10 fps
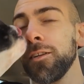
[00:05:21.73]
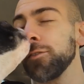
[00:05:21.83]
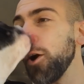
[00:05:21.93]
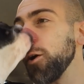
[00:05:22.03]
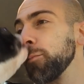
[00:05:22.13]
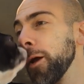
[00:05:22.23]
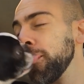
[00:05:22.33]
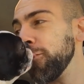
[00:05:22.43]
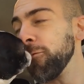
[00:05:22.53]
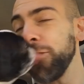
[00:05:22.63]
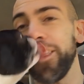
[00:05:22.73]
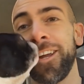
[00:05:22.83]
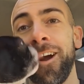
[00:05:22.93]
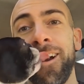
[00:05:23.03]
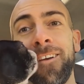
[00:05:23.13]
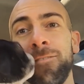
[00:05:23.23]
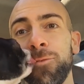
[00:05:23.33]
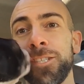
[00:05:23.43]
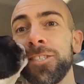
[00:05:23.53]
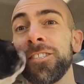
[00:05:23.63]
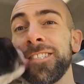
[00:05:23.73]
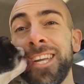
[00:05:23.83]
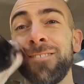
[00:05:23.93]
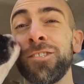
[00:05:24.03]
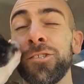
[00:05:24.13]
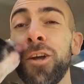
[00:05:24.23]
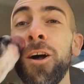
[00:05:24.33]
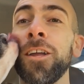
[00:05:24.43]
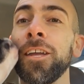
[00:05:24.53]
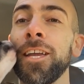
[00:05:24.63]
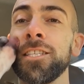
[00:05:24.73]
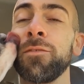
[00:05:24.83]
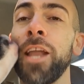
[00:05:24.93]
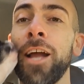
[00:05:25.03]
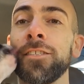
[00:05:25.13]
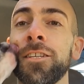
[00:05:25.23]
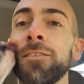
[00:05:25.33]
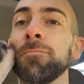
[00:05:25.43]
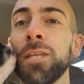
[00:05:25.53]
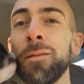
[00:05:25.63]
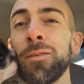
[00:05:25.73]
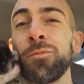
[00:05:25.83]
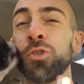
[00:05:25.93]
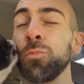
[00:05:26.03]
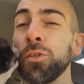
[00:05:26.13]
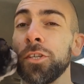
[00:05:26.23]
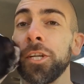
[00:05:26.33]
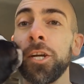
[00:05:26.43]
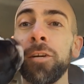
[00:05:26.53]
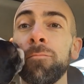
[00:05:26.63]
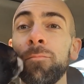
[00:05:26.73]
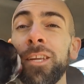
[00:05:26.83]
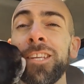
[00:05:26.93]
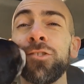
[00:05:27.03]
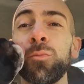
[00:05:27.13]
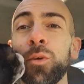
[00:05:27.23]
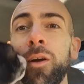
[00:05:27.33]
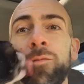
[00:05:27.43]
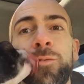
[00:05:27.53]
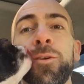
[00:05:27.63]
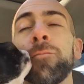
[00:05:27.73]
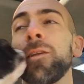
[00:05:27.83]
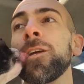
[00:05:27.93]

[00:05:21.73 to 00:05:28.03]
dog bed for the car, which saves your dog in case of an accident, keeps him super secure and super comfortable.